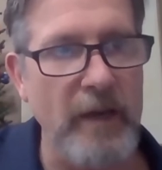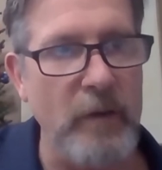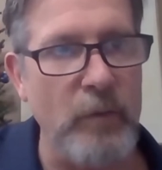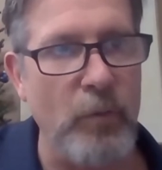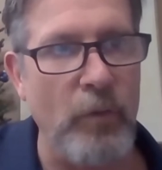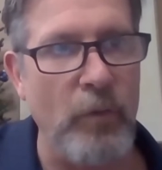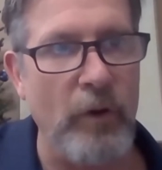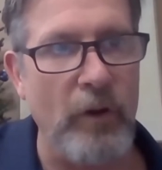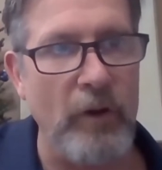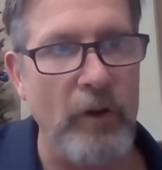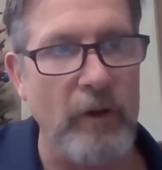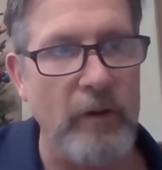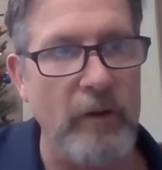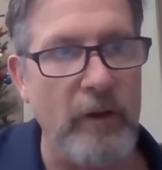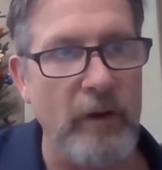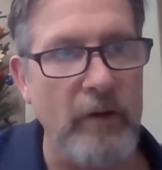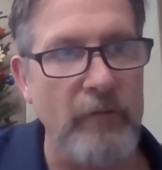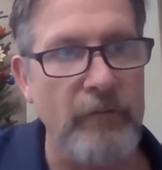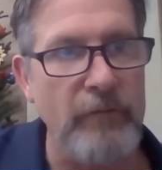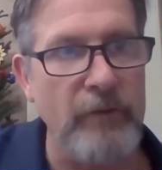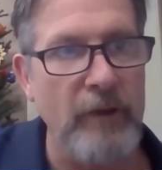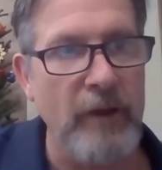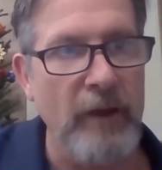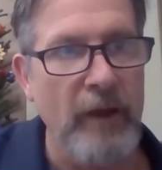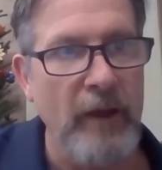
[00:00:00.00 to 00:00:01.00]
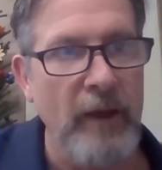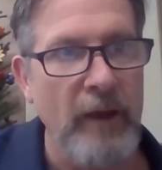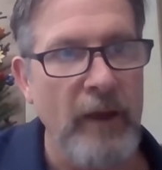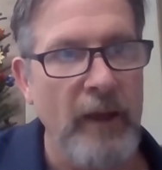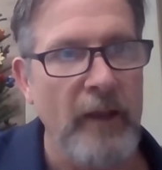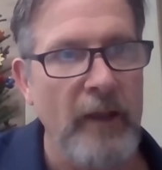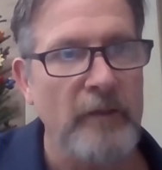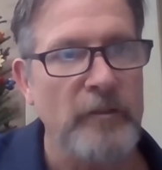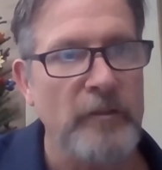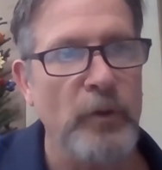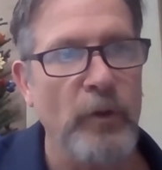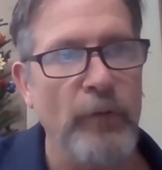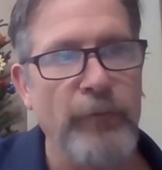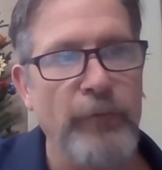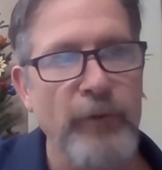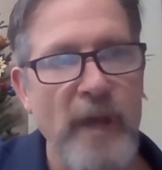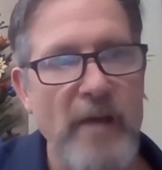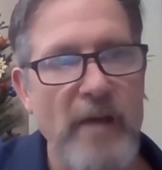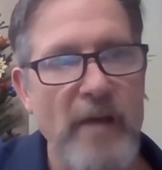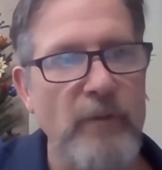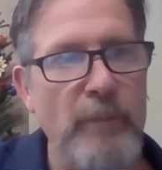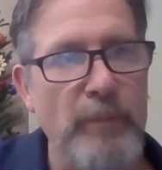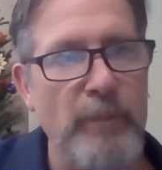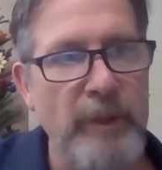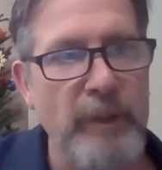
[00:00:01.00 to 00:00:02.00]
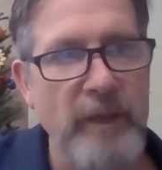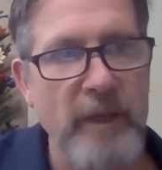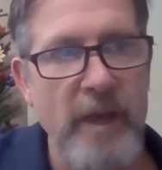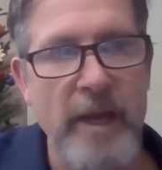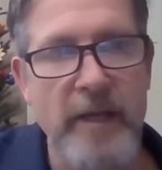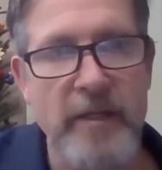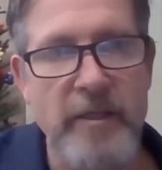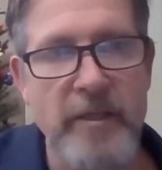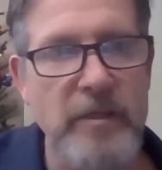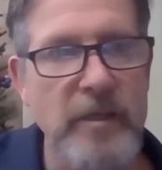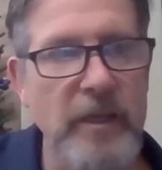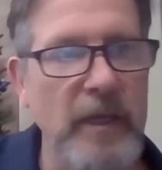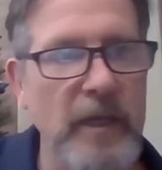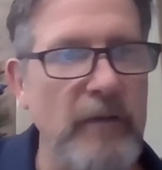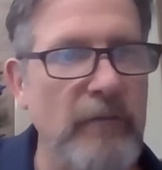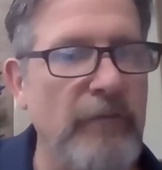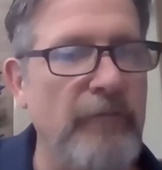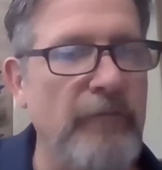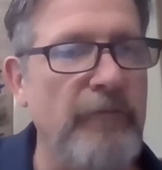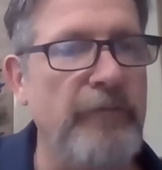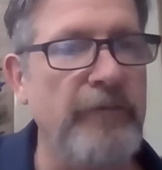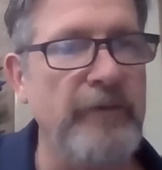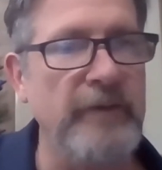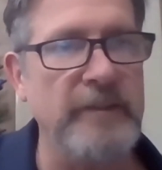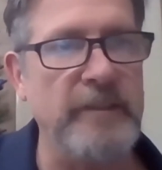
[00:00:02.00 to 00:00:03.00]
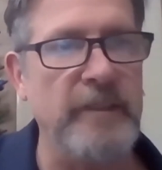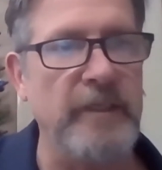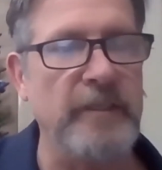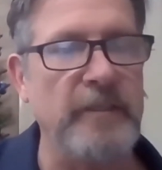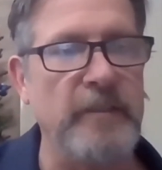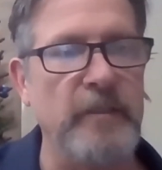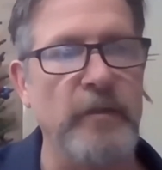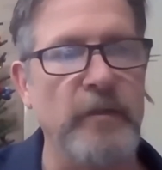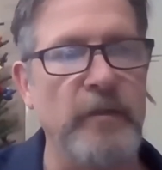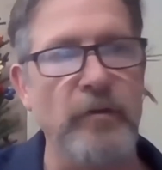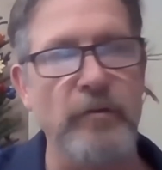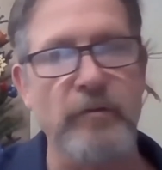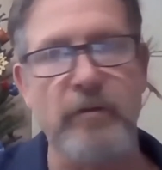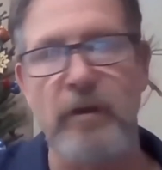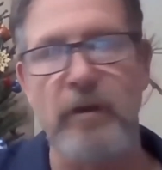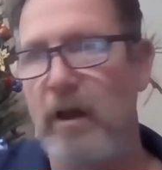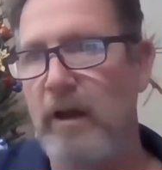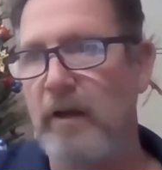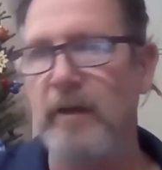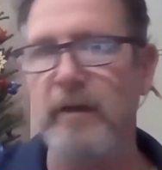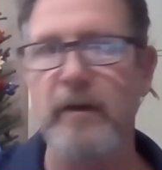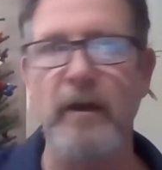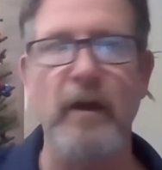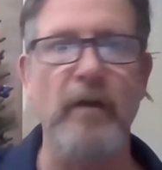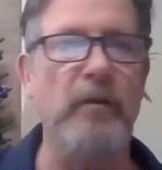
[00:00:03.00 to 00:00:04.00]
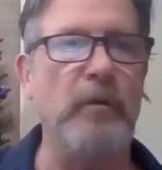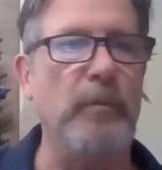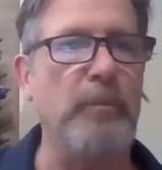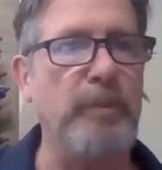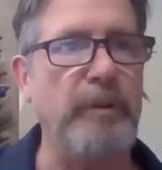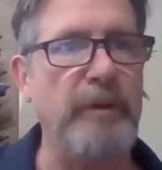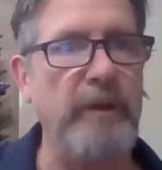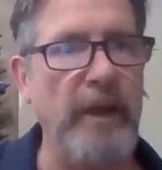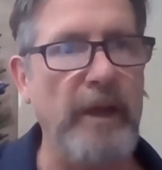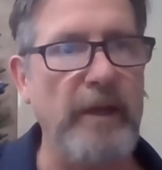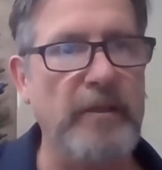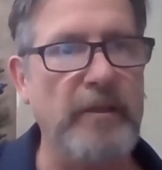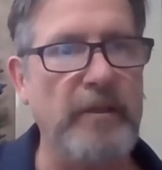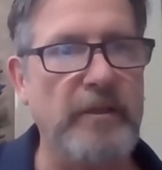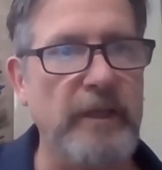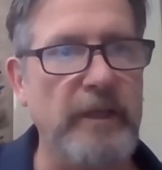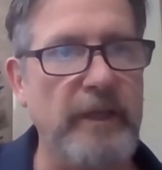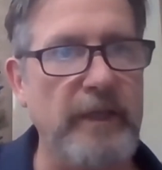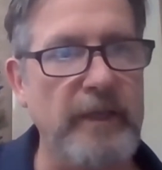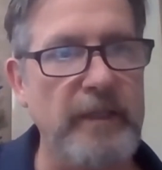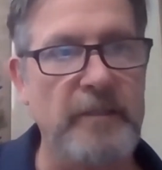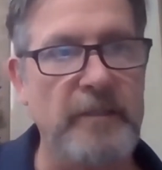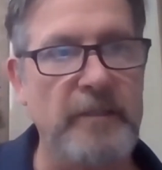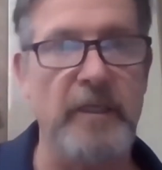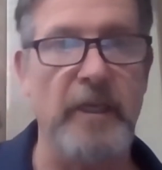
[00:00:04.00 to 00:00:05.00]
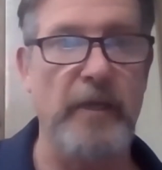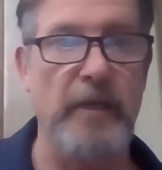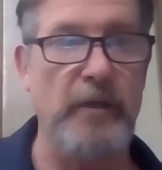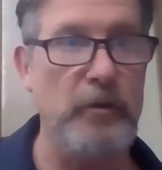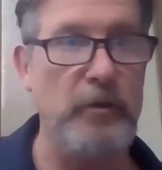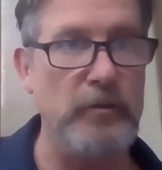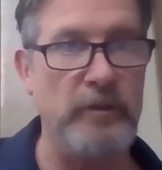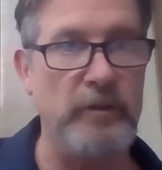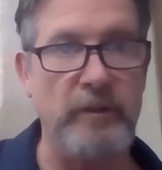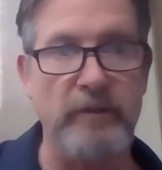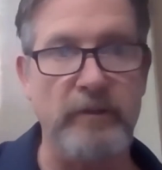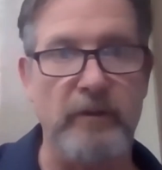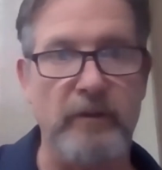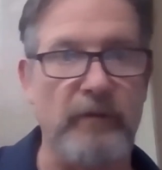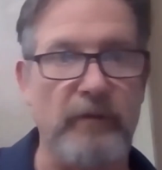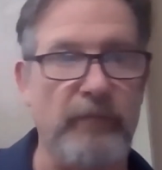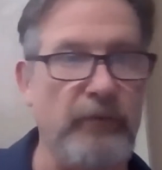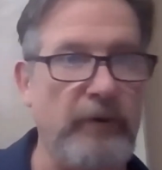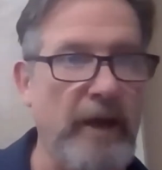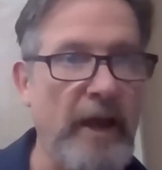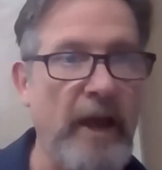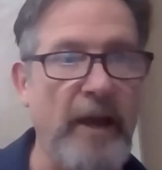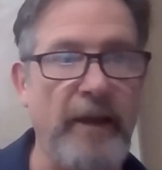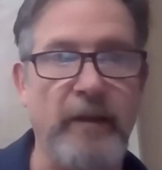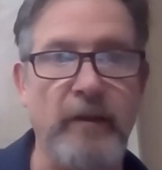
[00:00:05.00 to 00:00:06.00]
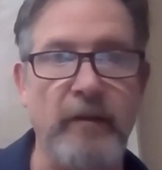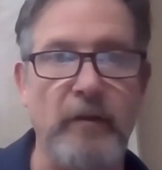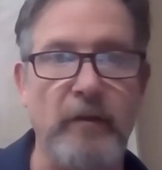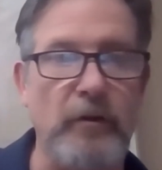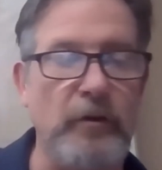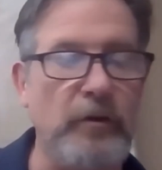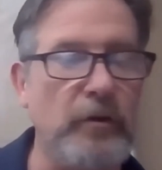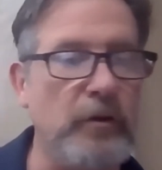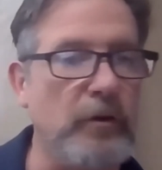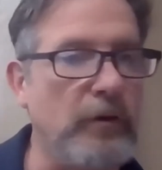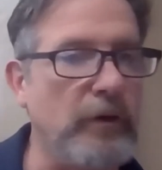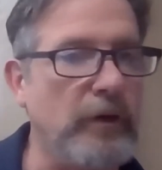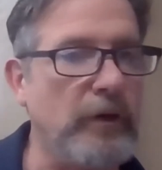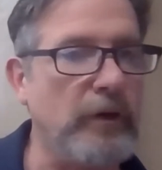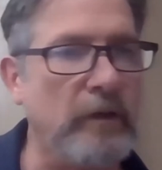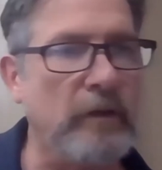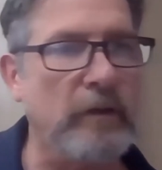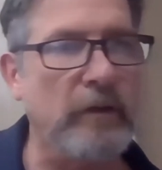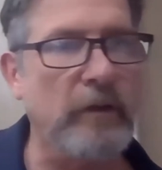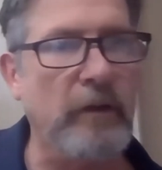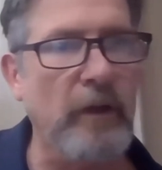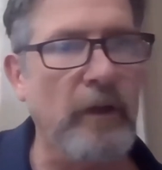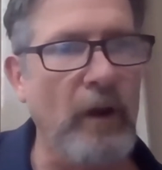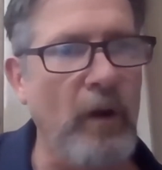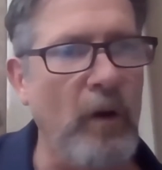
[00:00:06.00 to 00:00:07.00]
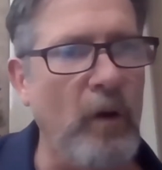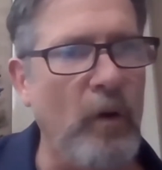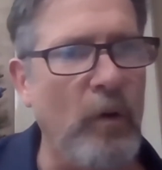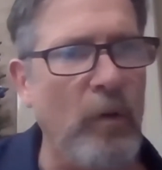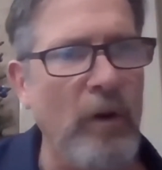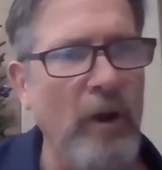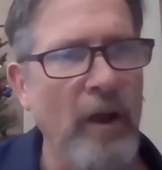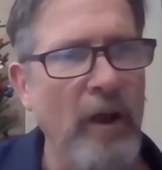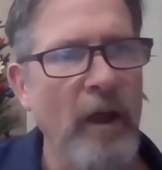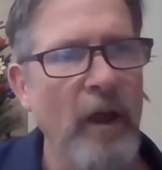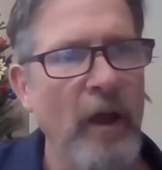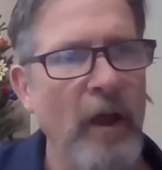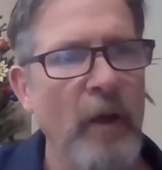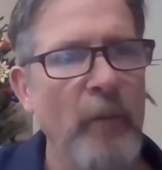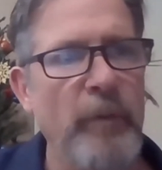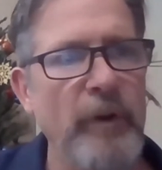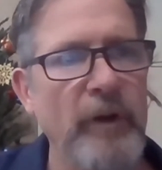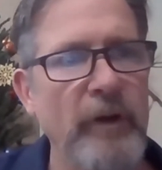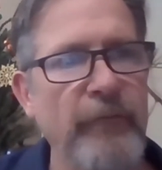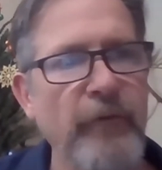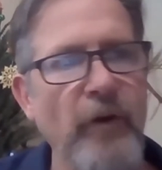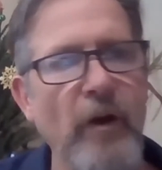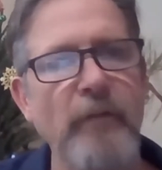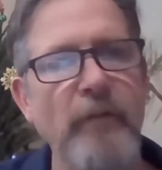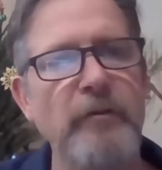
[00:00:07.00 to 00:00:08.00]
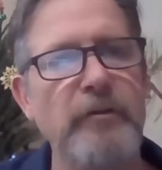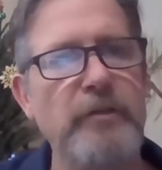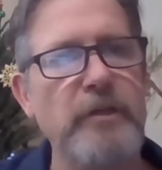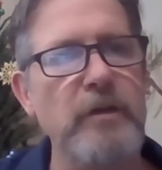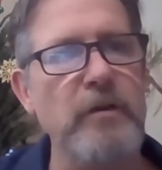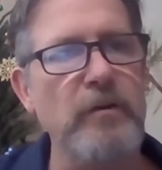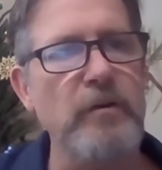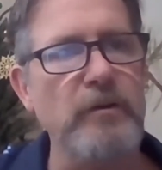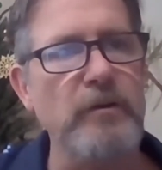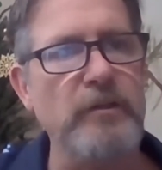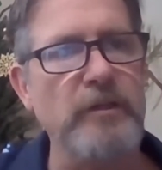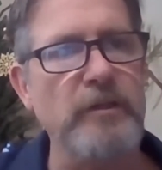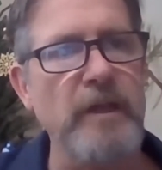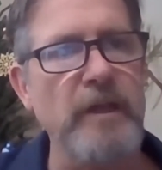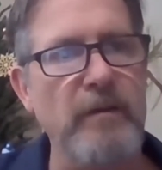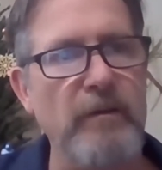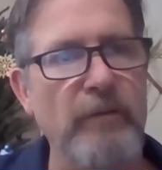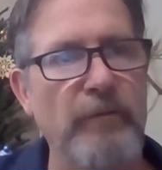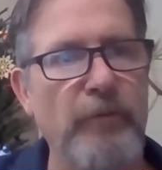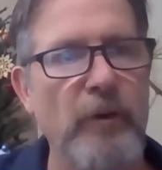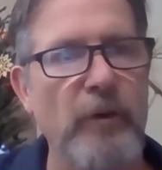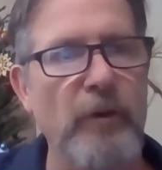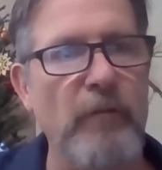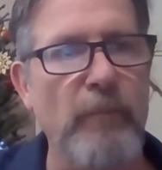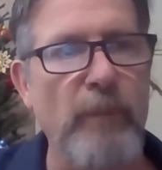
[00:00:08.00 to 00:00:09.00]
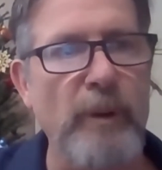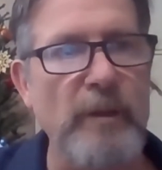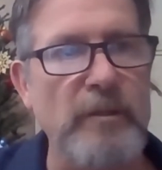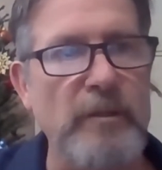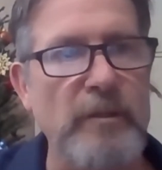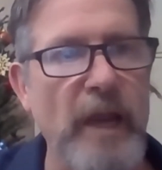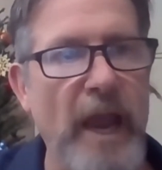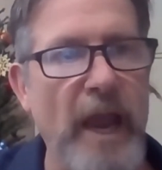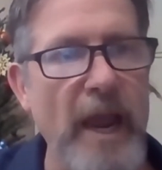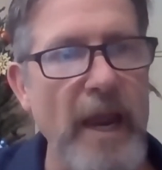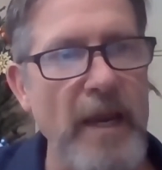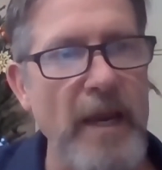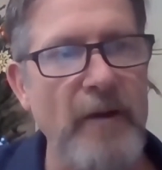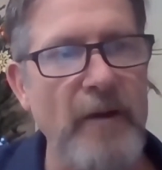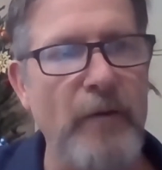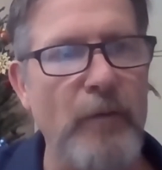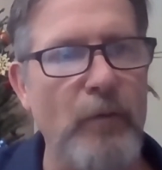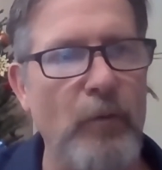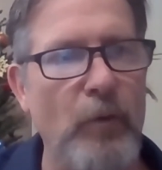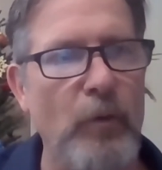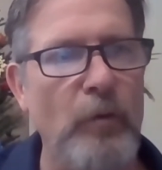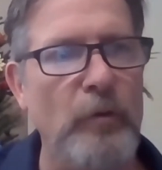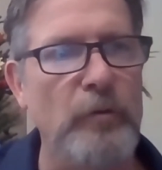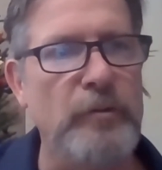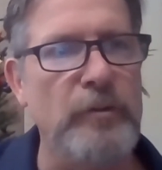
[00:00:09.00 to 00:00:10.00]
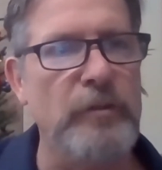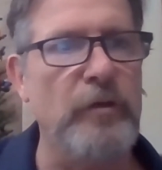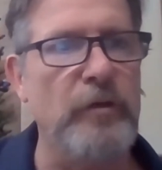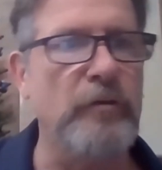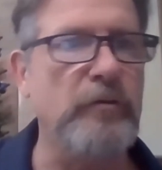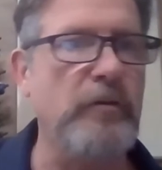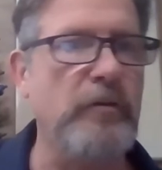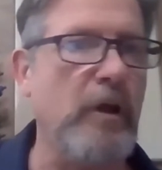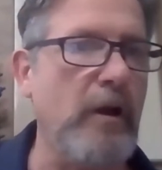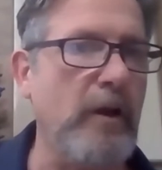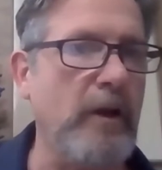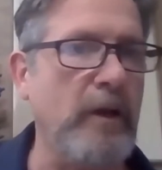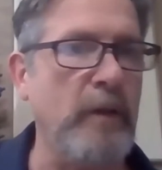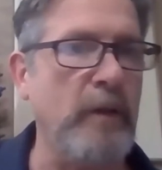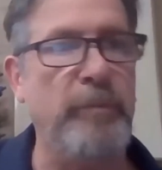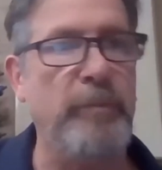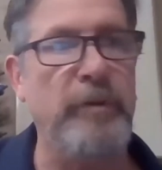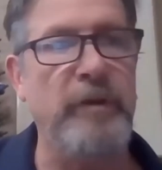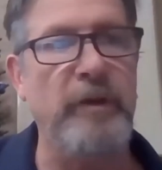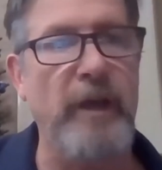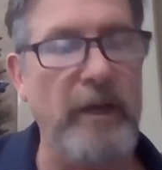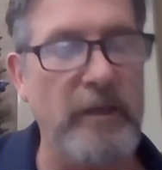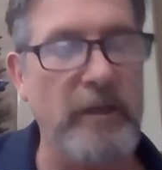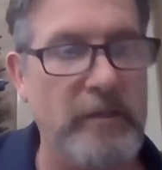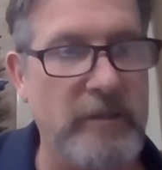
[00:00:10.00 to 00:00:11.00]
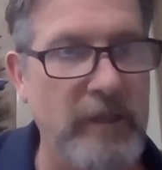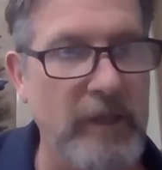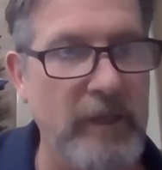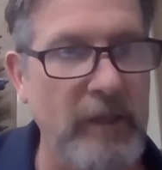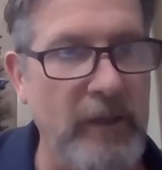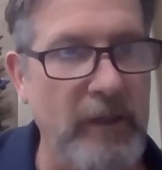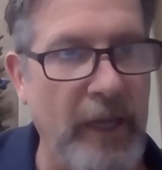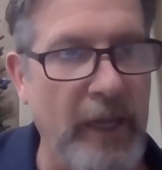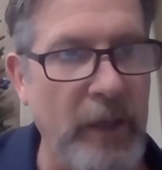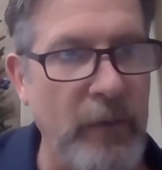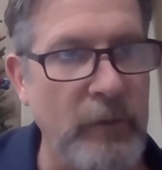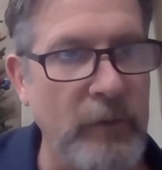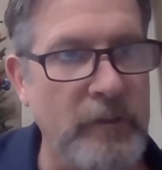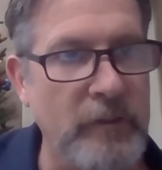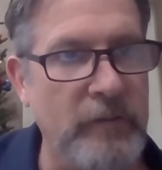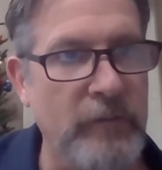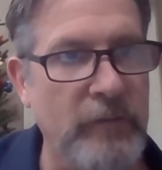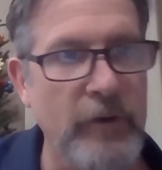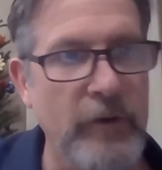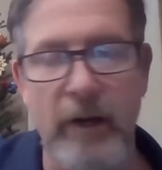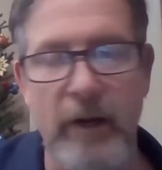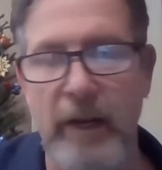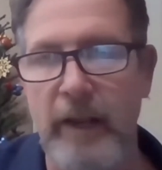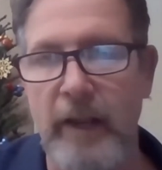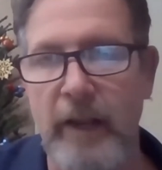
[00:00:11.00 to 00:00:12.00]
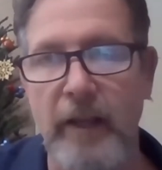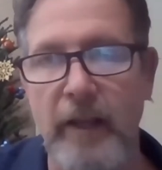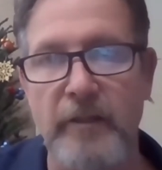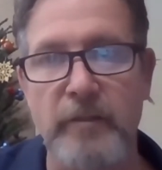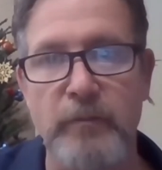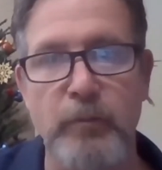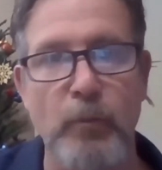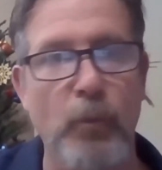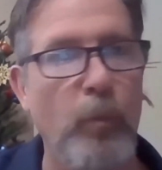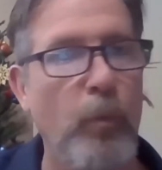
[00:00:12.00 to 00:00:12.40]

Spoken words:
it well enough. So if you have a PhD in physics and you're talking to other PhDs using their vernacular, you're good to go. But if all of a sudden you're standing in front of a bunch of 8-year-olds and you're talking PhD language, it's